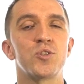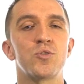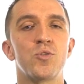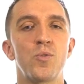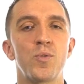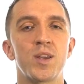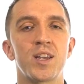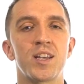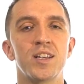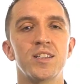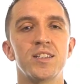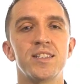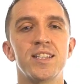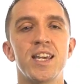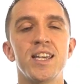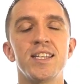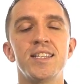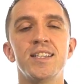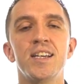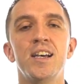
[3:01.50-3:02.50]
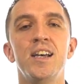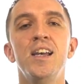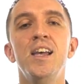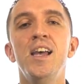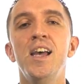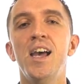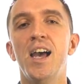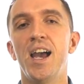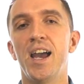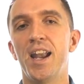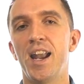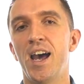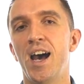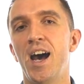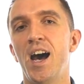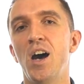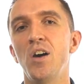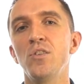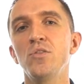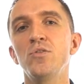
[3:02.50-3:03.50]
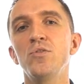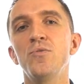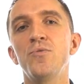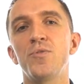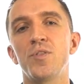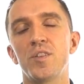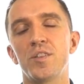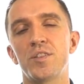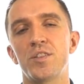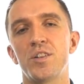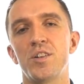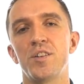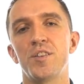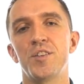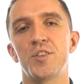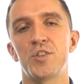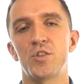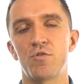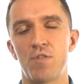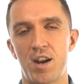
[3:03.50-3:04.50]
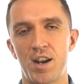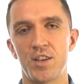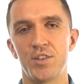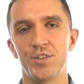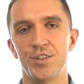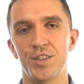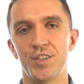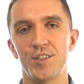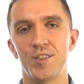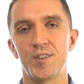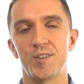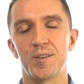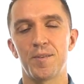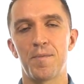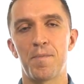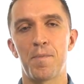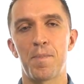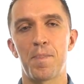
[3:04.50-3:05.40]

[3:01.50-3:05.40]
historical data, and how to filter the strategies.